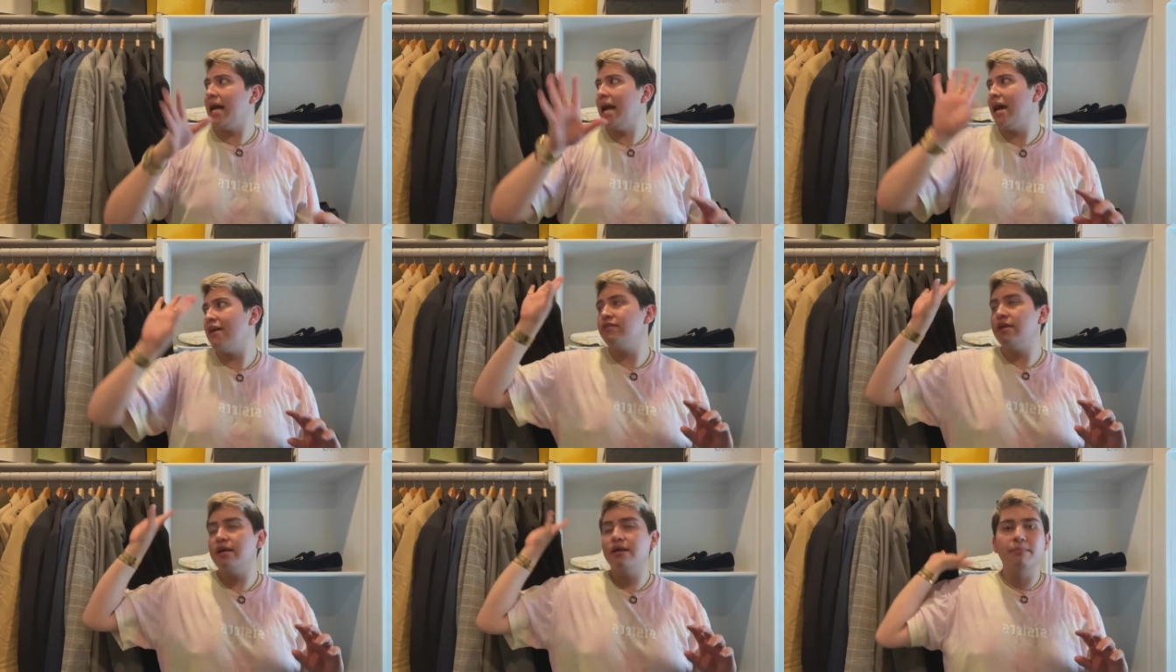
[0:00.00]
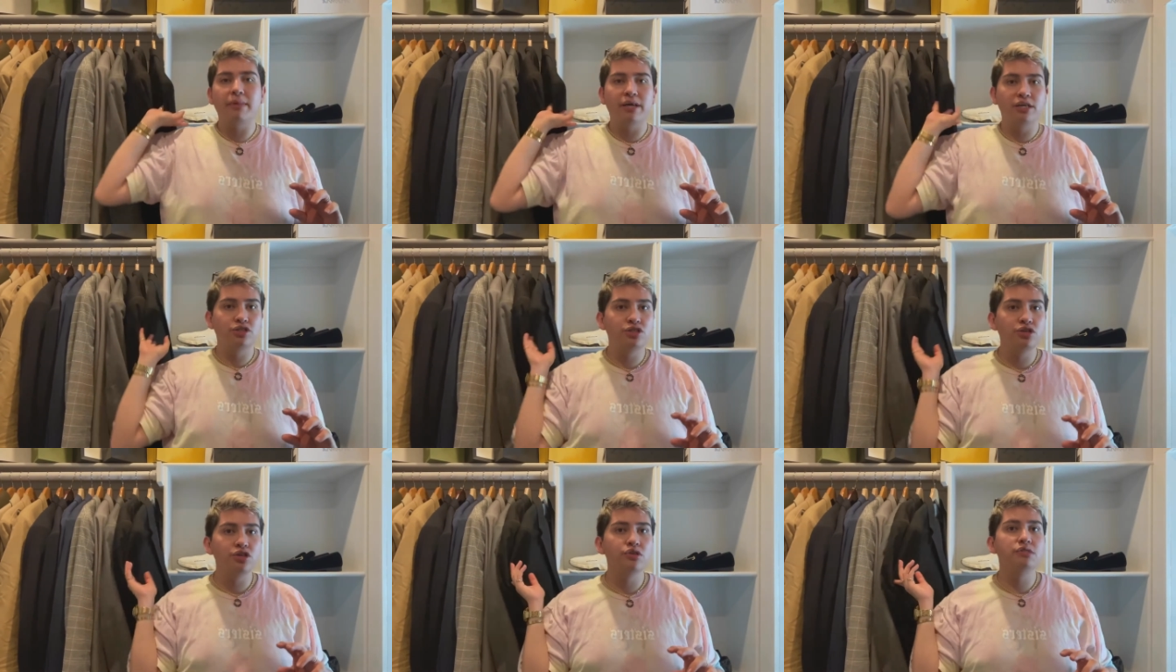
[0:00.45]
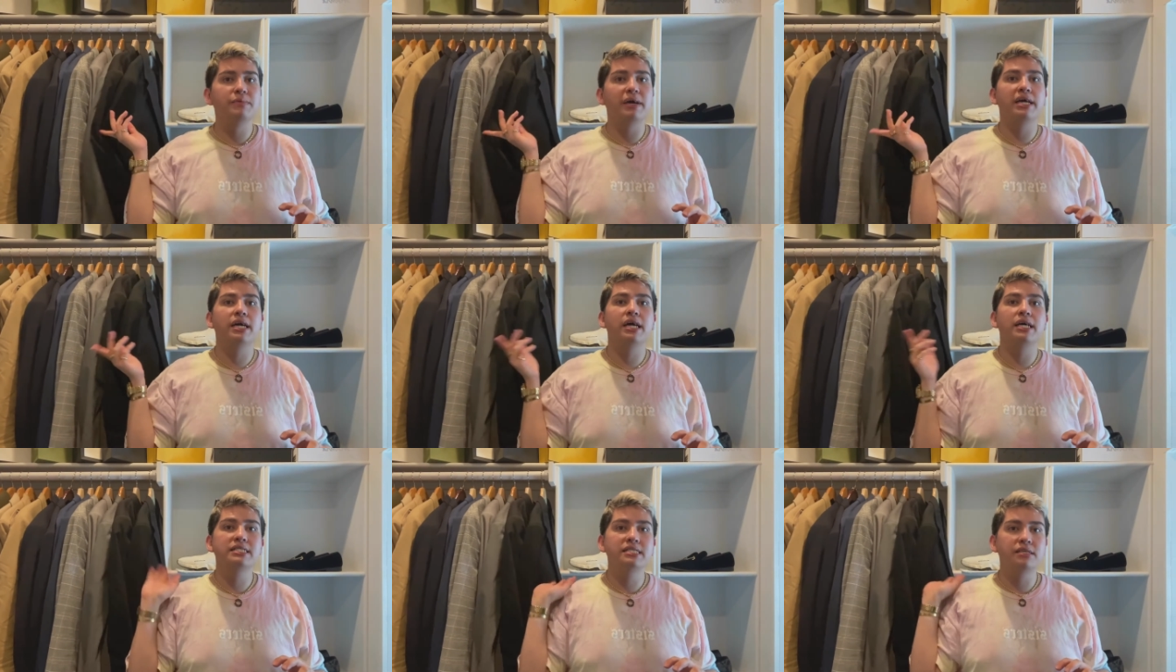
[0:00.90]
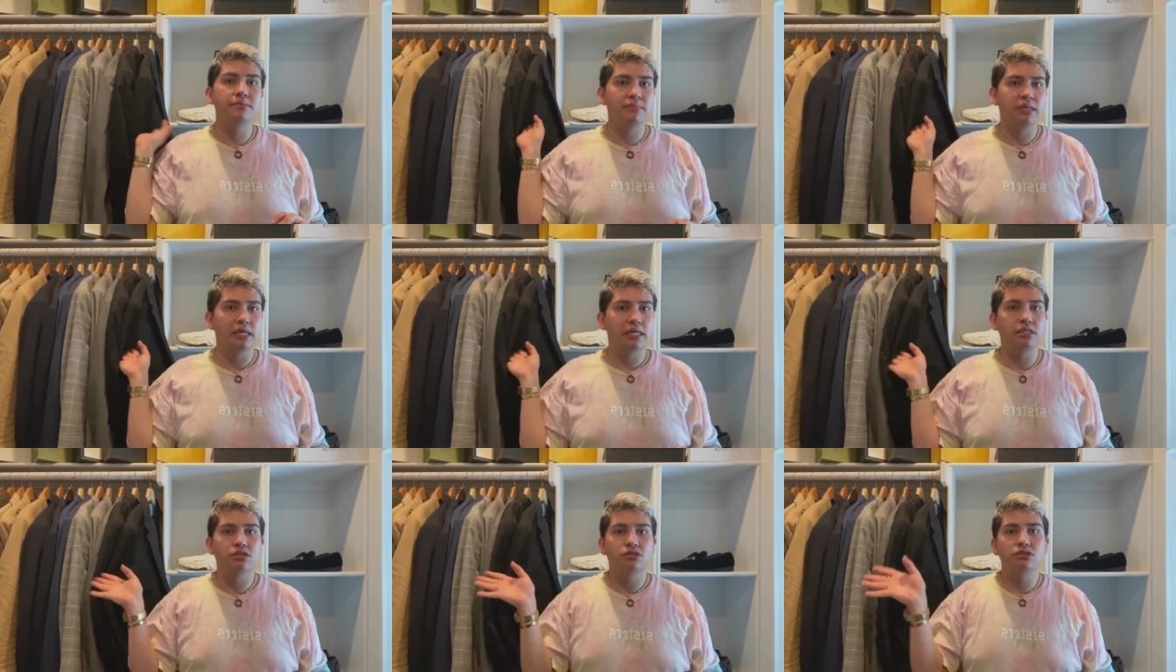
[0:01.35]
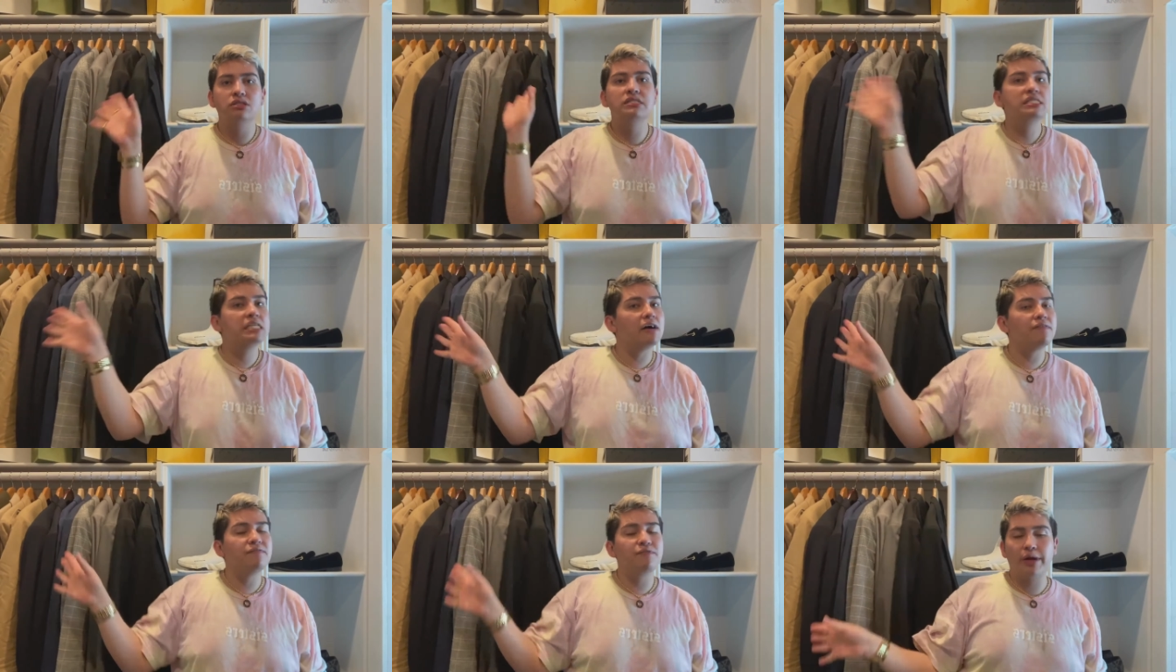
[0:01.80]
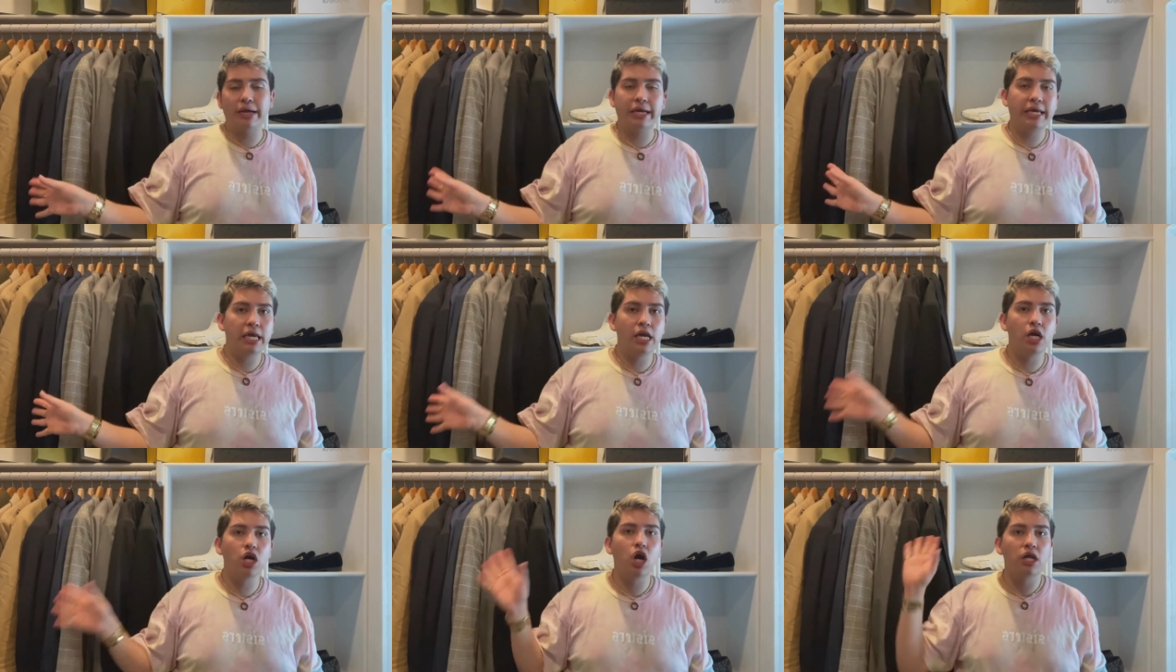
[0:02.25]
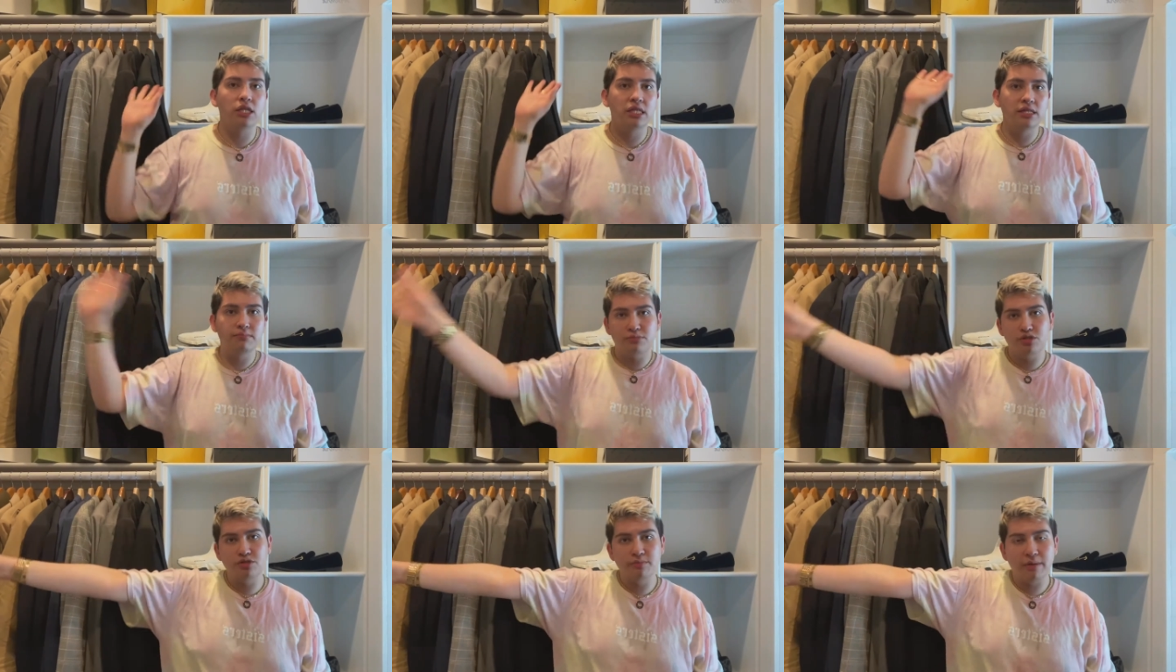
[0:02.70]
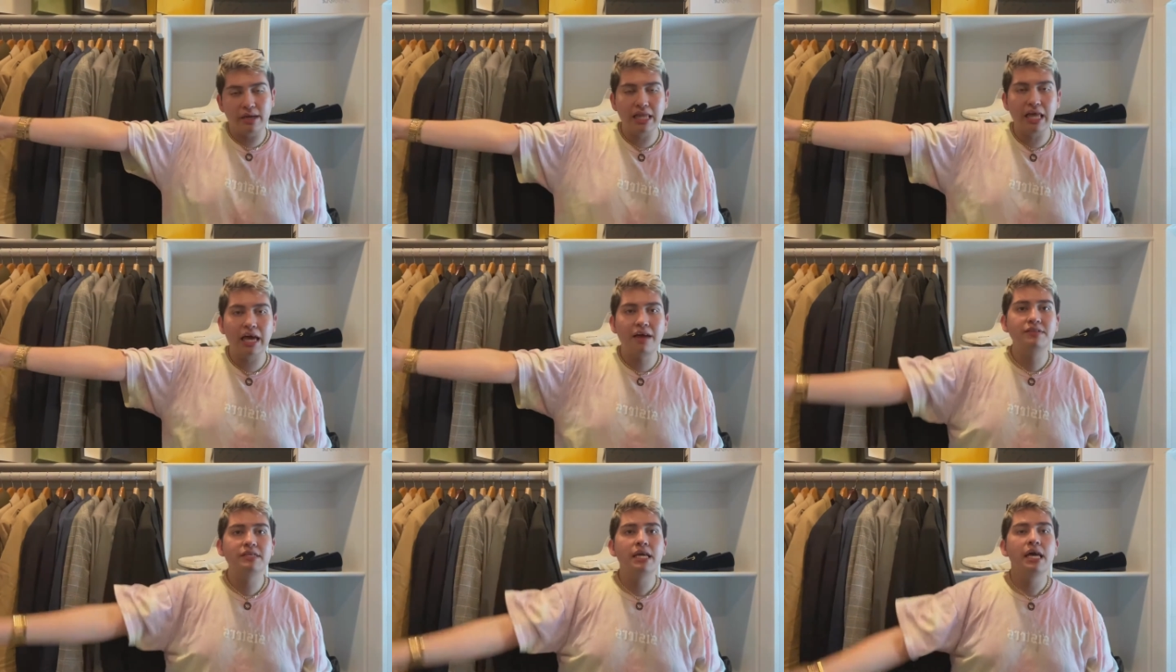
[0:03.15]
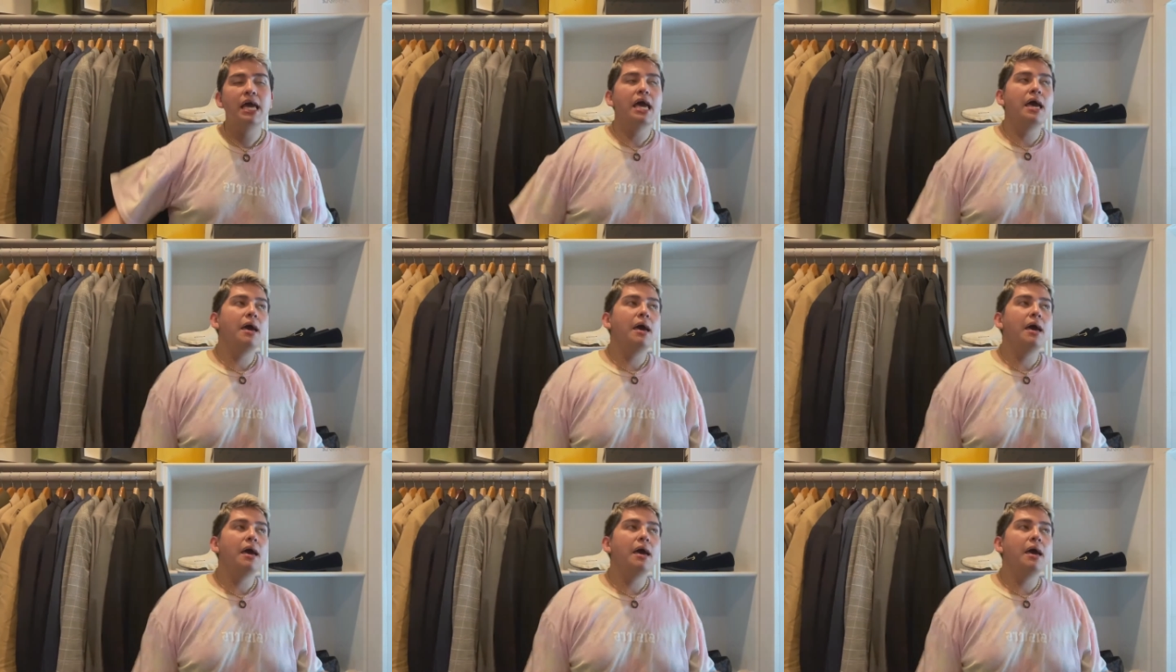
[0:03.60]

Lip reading: I have like my suits, my custom like stuff right here on to my left,